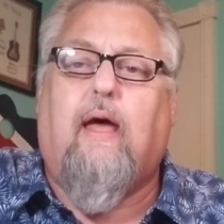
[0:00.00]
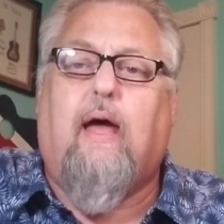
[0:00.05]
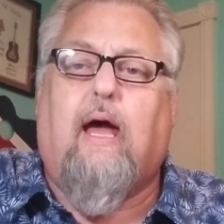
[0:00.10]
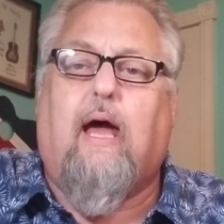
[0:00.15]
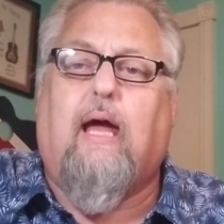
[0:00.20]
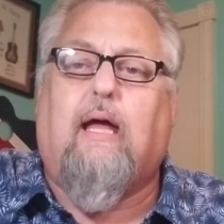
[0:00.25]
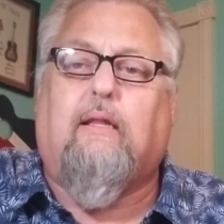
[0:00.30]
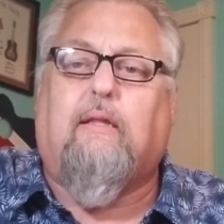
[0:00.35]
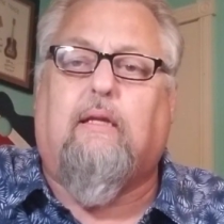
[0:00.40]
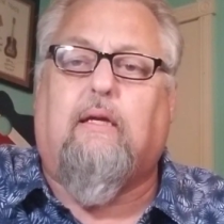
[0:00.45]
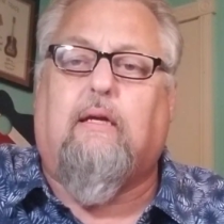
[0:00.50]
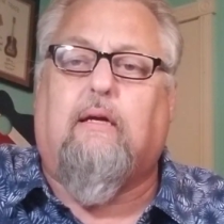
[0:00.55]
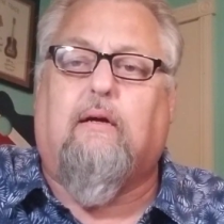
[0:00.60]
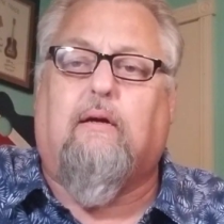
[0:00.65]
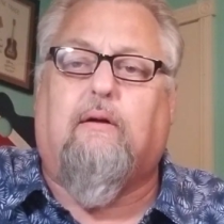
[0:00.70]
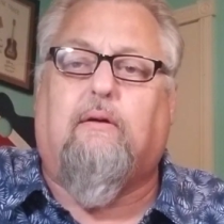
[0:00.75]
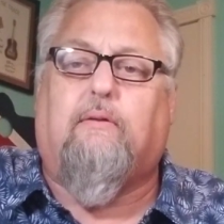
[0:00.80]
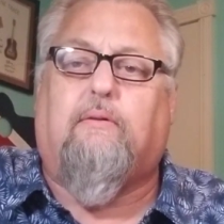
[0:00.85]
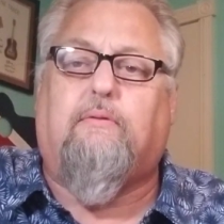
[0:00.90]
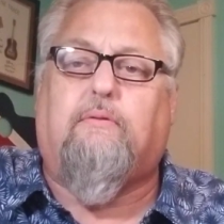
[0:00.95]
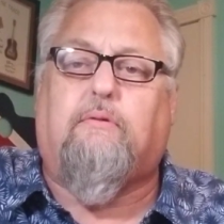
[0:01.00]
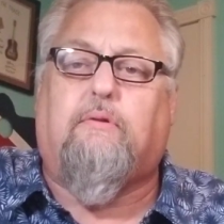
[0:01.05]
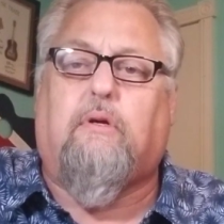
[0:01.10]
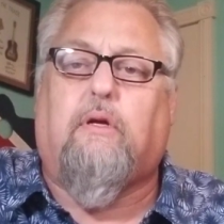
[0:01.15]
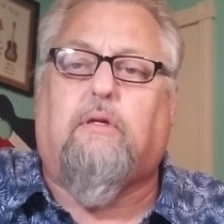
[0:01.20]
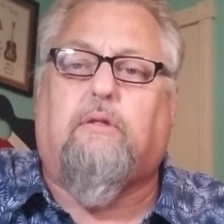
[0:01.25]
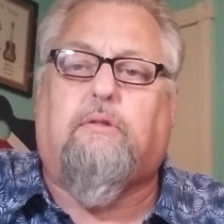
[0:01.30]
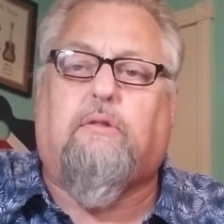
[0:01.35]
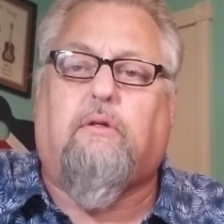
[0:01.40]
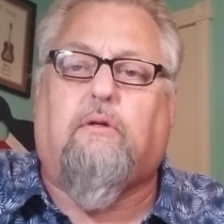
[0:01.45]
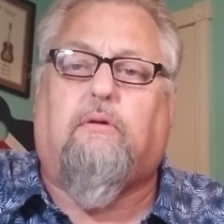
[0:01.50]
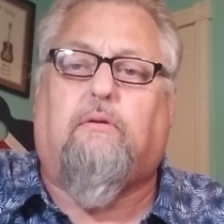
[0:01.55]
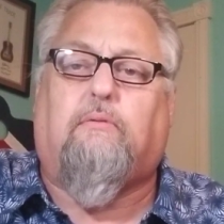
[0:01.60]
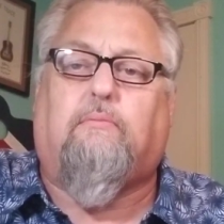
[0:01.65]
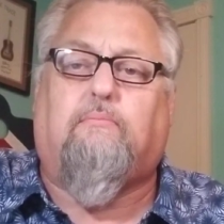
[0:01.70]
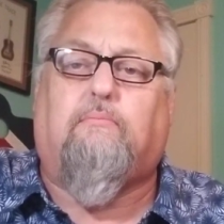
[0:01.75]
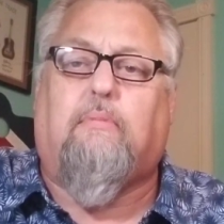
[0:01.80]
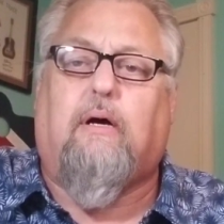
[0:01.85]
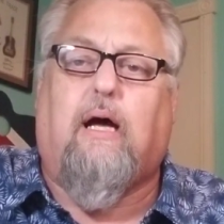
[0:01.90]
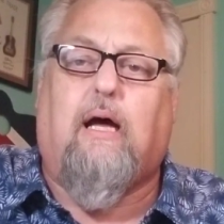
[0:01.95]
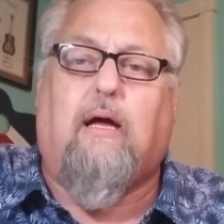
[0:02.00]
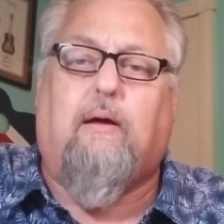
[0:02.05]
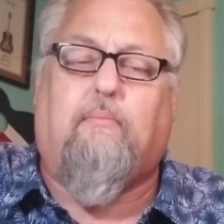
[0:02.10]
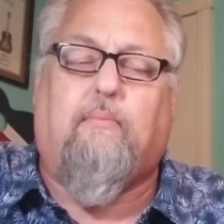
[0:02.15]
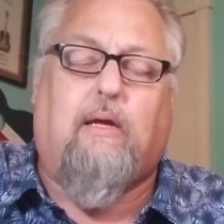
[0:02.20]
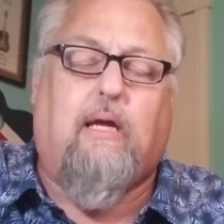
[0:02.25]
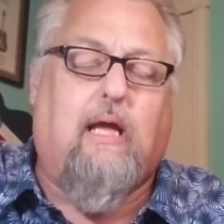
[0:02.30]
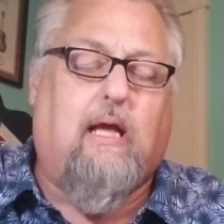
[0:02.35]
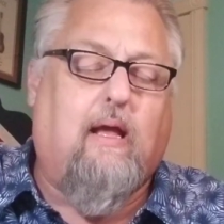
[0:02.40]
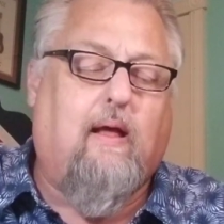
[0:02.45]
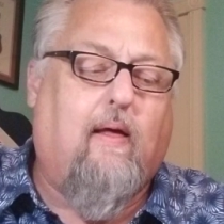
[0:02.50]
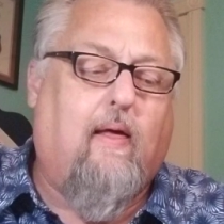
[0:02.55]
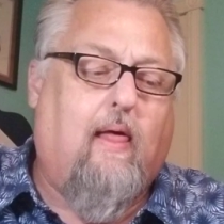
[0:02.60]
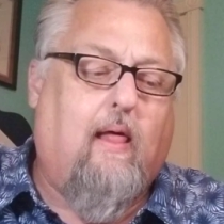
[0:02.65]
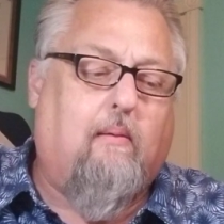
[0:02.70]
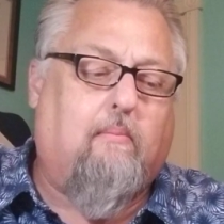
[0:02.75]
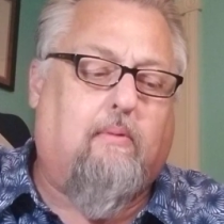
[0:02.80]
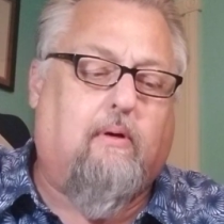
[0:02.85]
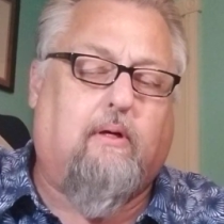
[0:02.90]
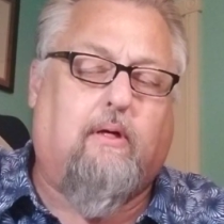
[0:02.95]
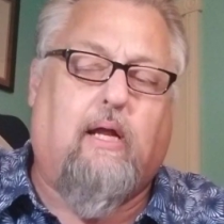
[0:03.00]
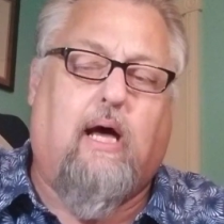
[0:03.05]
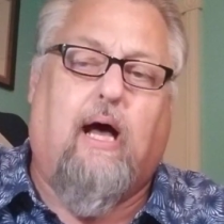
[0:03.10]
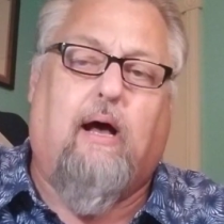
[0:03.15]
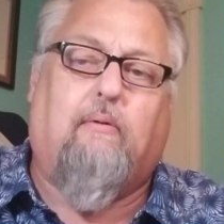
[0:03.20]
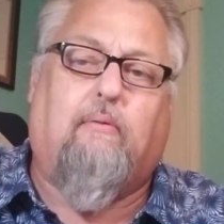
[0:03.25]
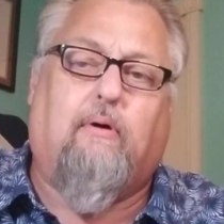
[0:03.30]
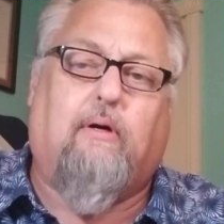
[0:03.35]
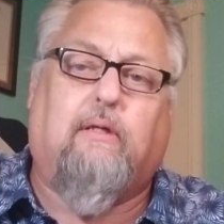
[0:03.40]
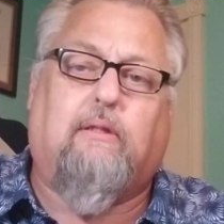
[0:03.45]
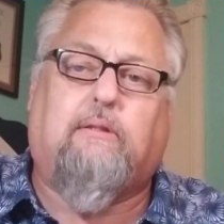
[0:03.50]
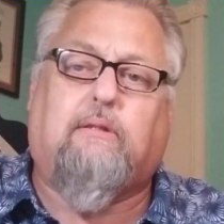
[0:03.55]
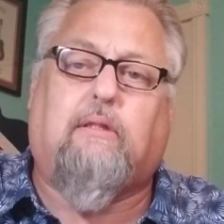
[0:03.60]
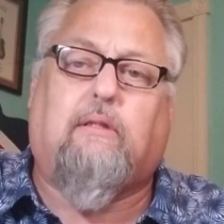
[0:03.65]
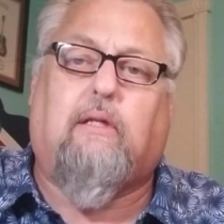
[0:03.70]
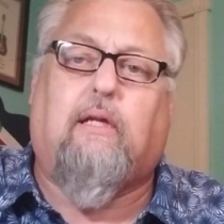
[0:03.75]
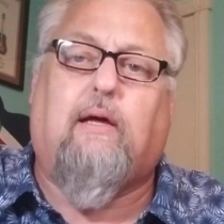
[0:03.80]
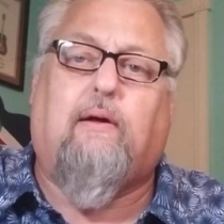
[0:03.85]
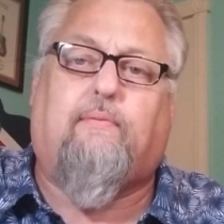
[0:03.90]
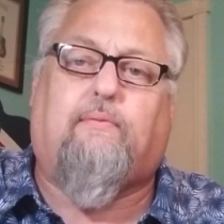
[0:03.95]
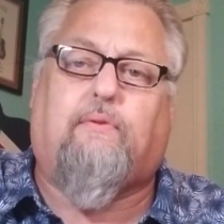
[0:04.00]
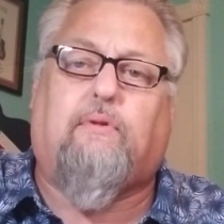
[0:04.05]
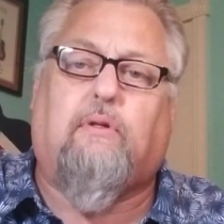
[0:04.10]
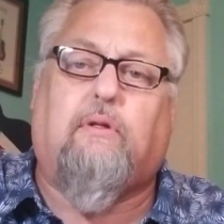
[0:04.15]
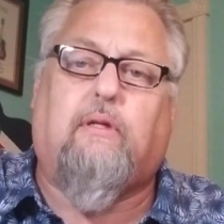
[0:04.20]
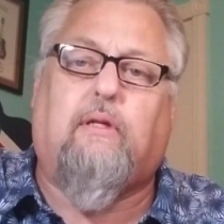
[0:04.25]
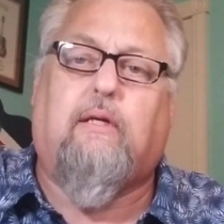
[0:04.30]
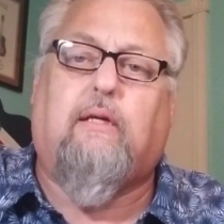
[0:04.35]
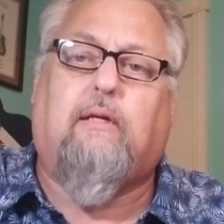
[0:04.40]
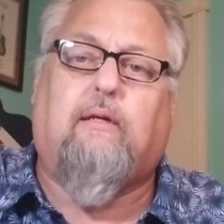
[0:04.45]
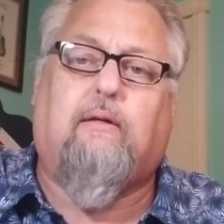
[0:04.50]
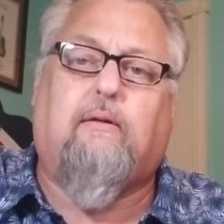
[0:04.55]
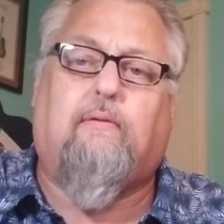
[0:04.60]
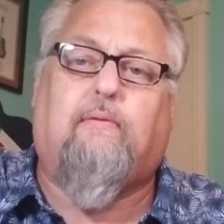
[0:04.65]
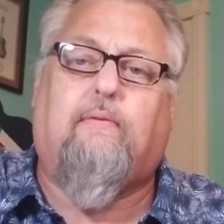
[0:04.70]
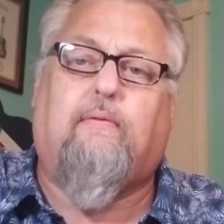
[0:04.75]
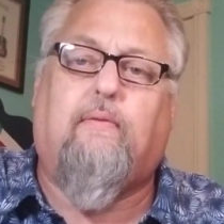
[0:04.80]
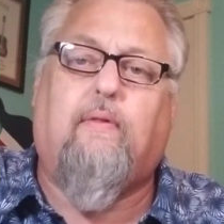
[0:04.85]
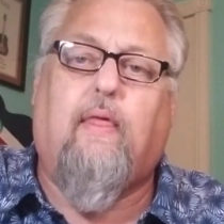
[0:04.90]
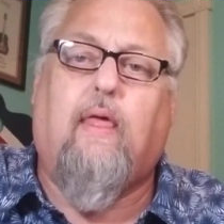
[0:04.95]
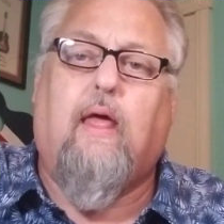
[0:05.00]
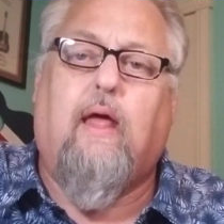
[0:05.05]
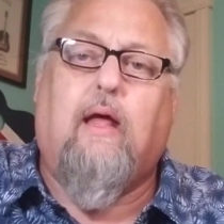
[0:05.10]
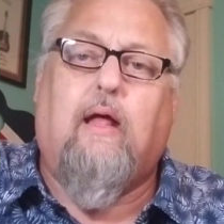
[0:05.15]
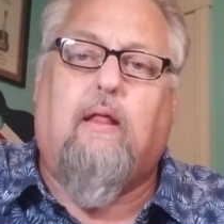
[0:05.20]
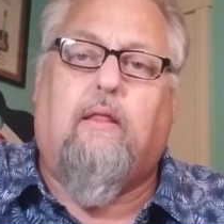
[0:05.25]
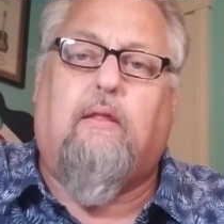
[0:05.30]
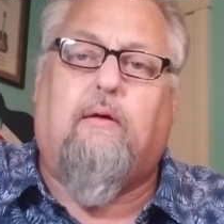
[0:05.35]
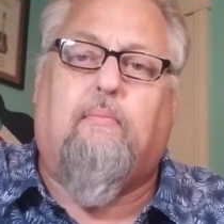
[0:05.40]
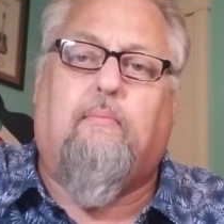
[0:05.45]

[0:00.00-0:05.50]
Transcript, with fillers: and the others rushed on by me, but I was left to live.